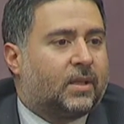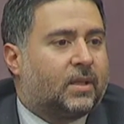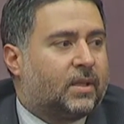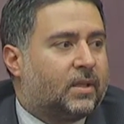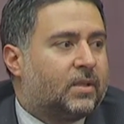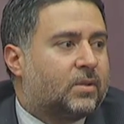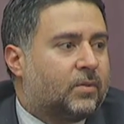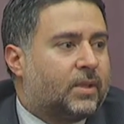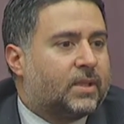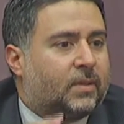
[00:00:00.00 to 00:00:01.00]
I think in
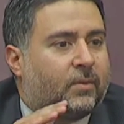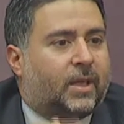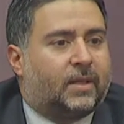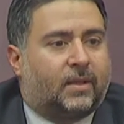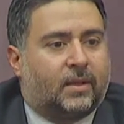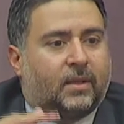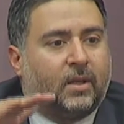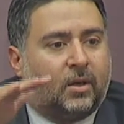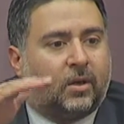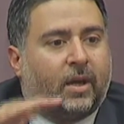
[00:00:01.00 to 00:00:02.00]
2010 we had
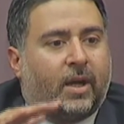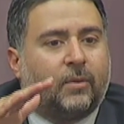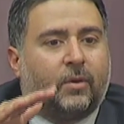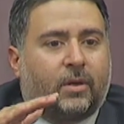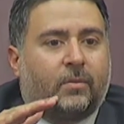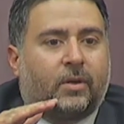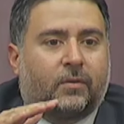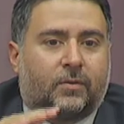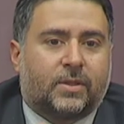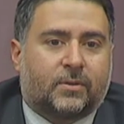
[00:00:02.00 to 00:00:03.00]
our high watermark
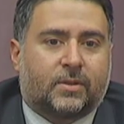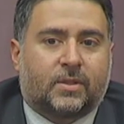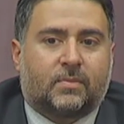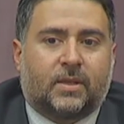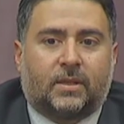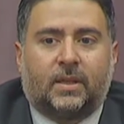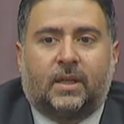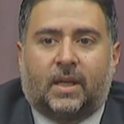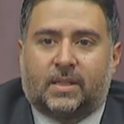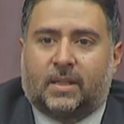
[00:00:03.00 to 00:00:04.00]
of resources, but
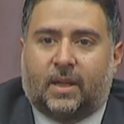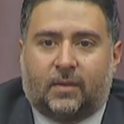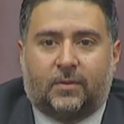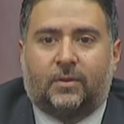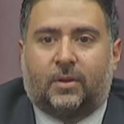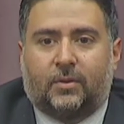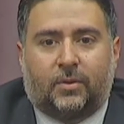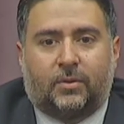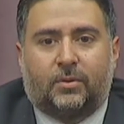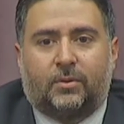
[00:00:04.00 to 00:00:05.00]
as a lot of you know,
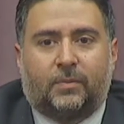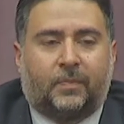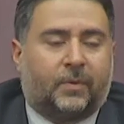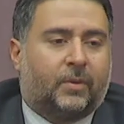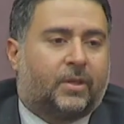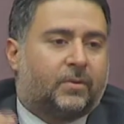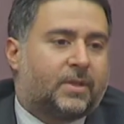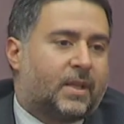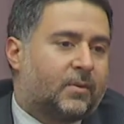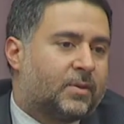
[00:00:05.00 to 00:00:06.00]
through whether it was
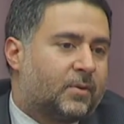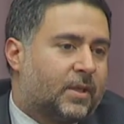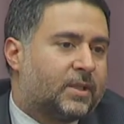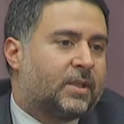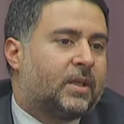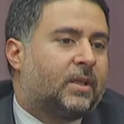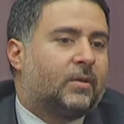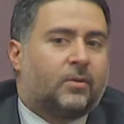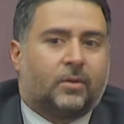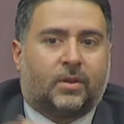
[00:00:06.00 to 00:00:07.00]

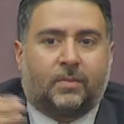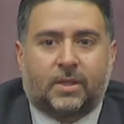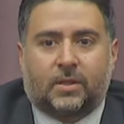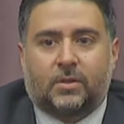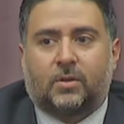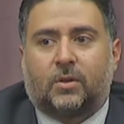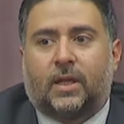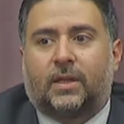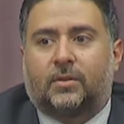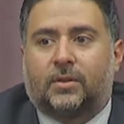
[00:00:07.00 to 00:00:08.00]
sequestration or the Budget Control
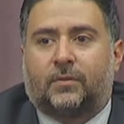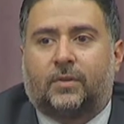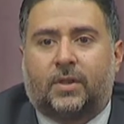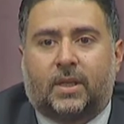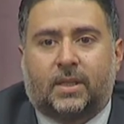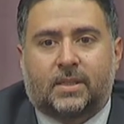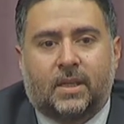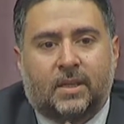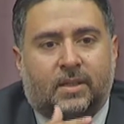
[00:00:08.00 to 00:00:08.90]
Act or different things,